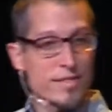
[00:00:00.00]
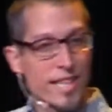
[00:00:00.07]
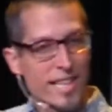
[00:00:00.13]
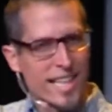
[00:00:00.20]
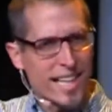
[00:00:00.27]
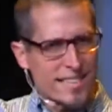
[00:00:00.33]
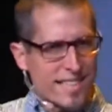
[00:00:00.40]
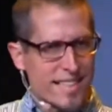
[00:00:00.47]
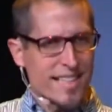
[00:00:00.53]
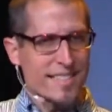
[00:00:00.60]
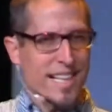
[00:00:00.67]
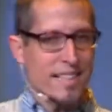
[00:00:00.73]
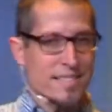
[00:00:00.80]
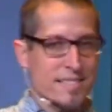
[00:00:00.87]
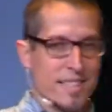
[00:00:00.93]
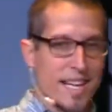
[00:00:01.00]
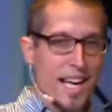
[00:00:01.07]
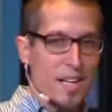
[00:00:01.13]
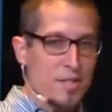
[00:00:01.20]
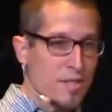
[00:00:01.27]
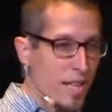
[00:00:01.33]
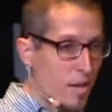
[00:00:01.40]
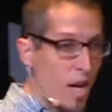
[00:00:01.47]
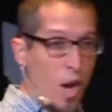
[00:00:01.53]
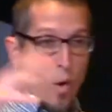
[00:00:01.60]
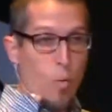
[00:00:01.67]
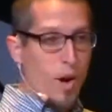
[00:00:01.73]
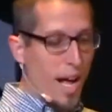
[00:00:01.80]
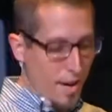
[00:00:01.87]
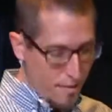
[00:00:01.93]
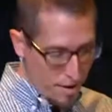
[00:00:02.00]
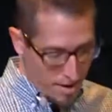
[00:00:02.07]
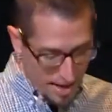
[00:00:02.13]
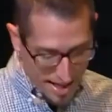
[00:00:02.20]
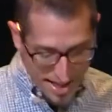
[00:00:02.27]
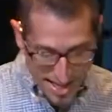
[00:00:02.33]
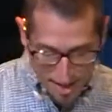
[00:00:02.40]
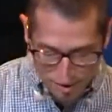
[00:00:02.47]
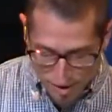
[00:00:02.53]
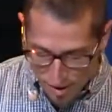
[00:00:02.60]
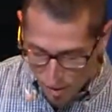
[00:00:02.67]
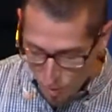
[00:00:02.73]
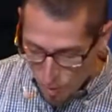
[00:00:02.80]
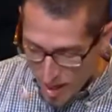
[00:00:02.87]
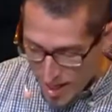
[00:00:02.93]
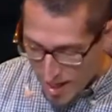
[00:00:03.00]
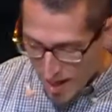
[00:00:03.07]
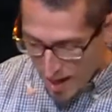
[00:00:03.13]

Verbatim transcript: to get to the destination. Whatever it is, is we